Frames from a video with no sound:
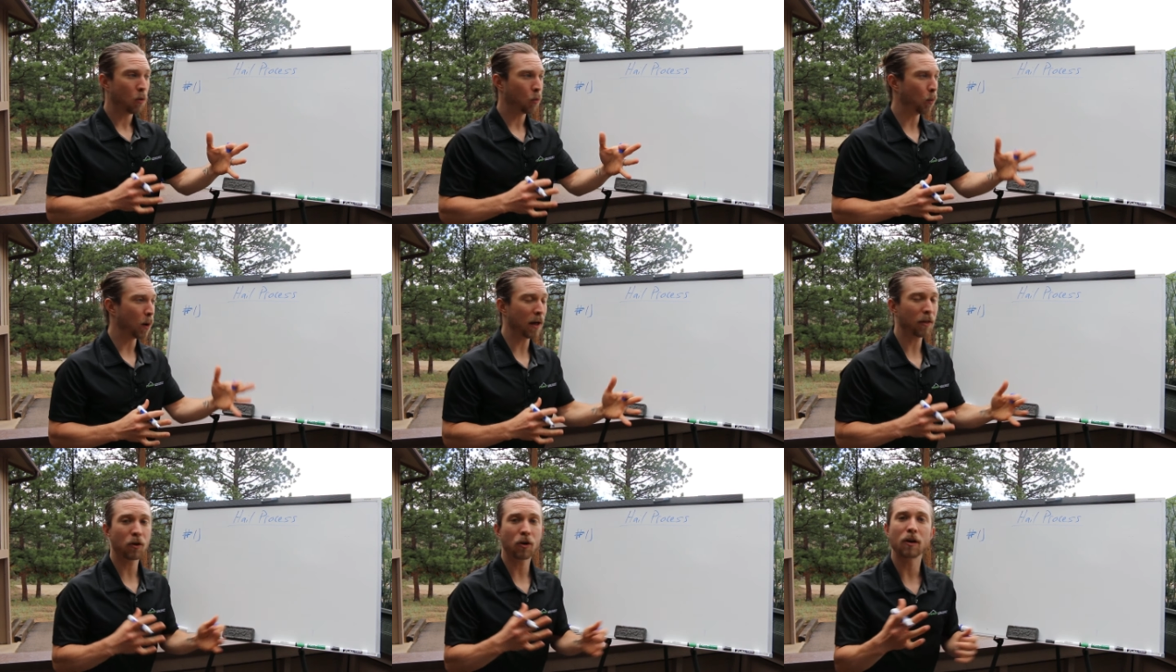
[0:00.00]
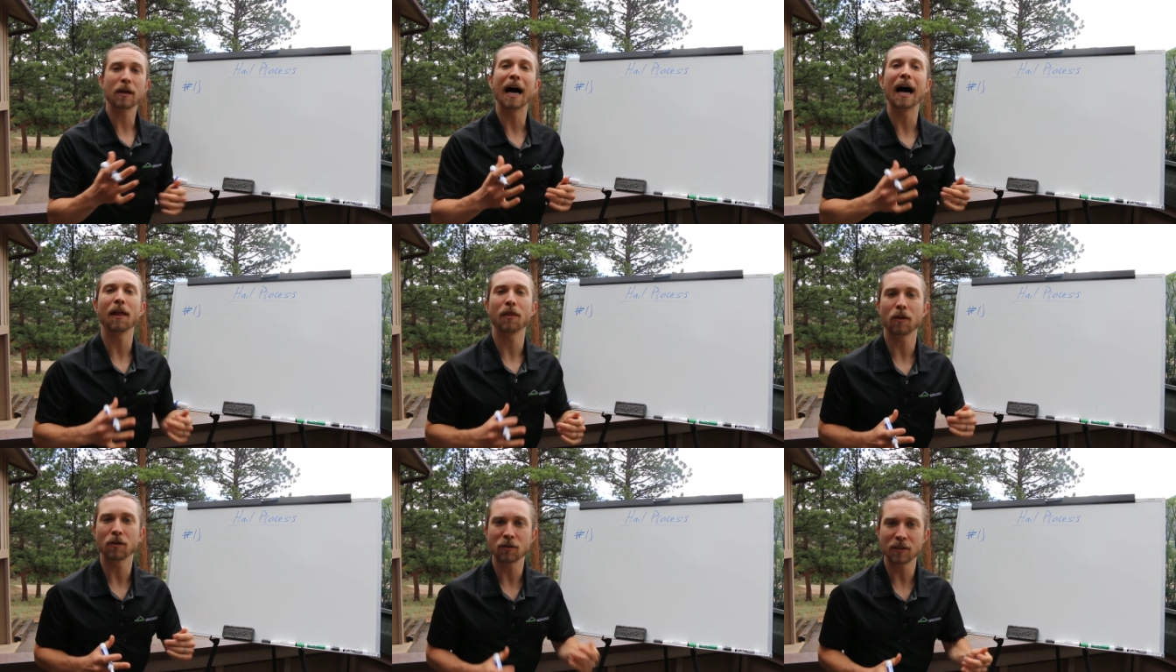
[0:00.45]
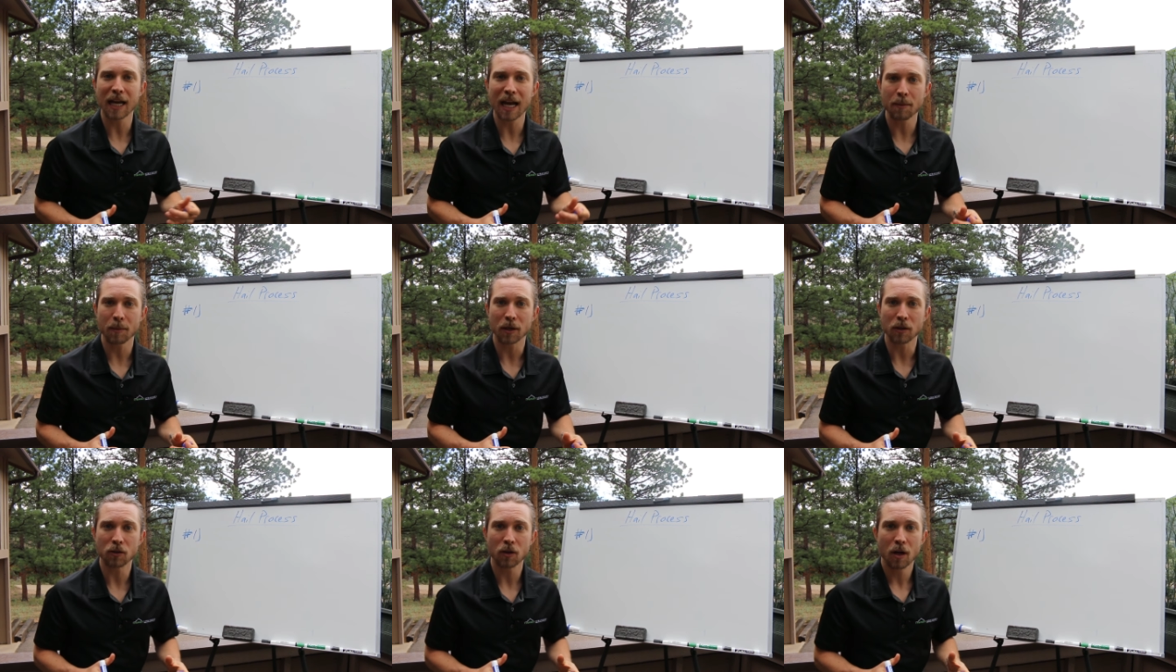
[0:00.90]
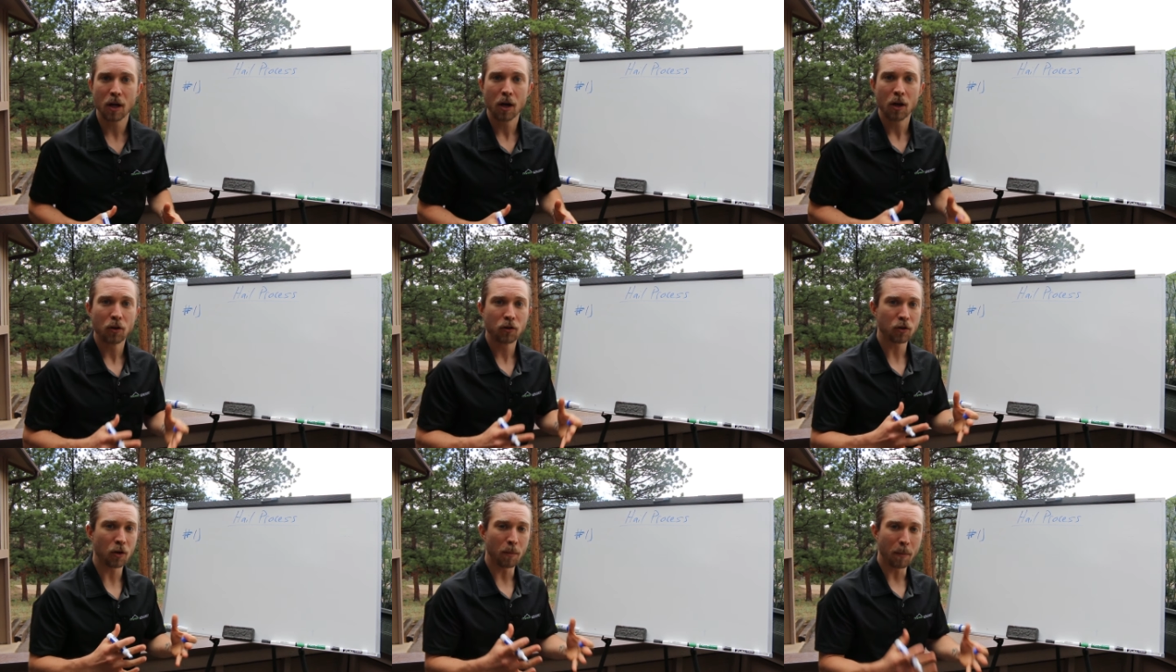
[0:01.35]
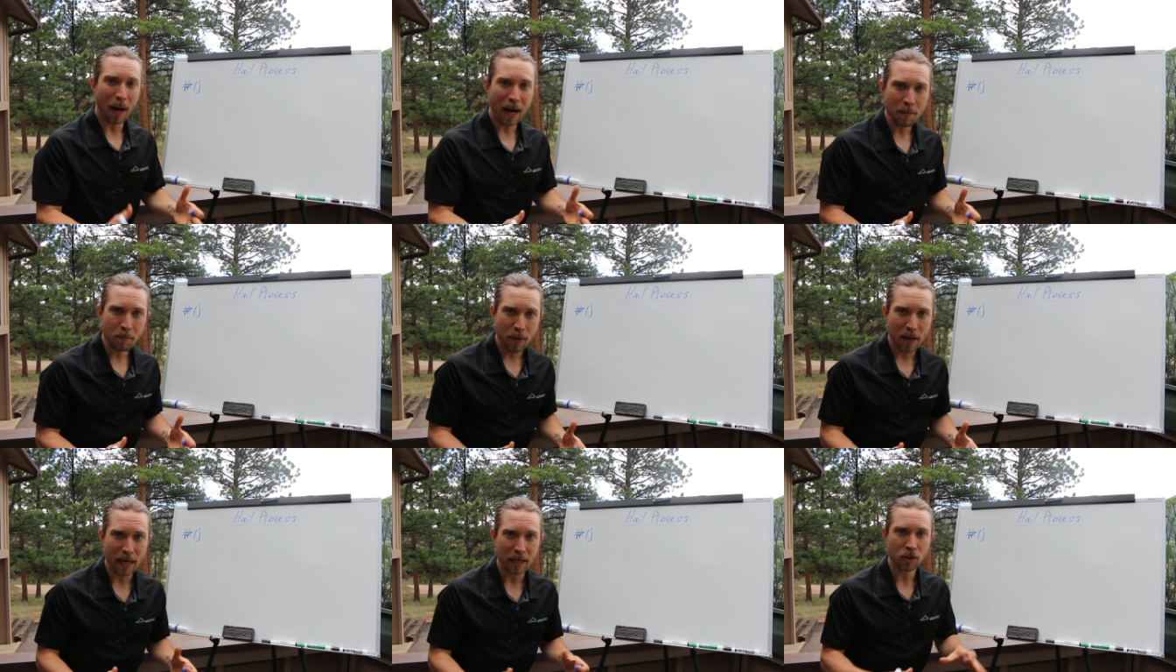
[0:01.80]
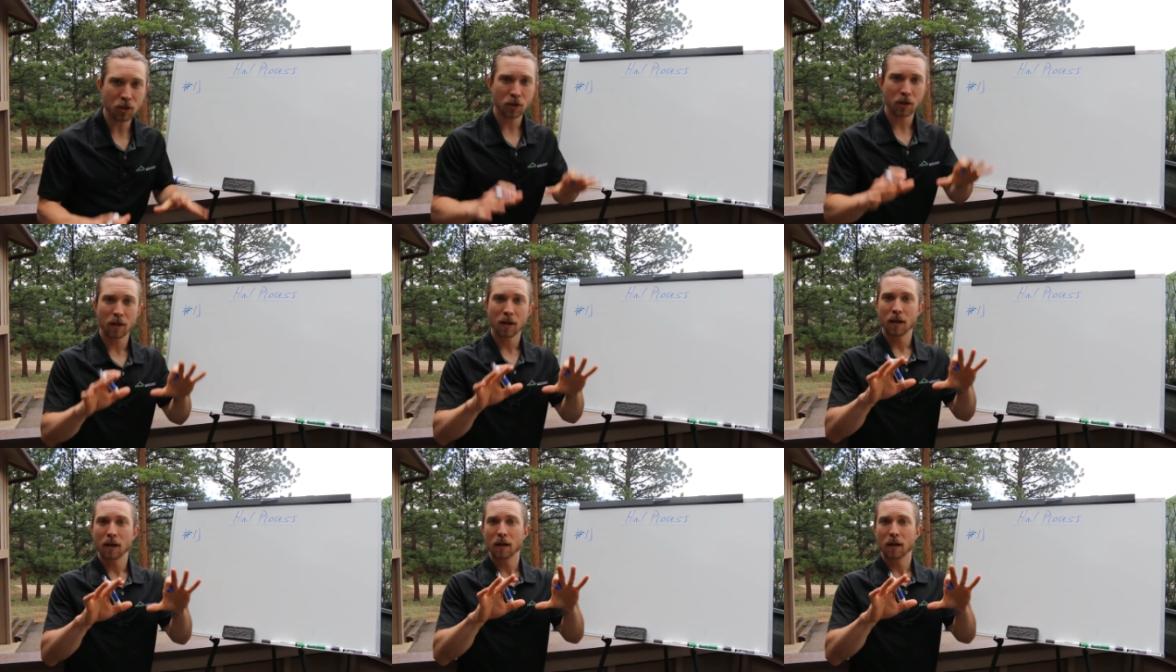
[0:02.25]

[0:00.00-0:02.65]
whether or not there's damage. So my pitch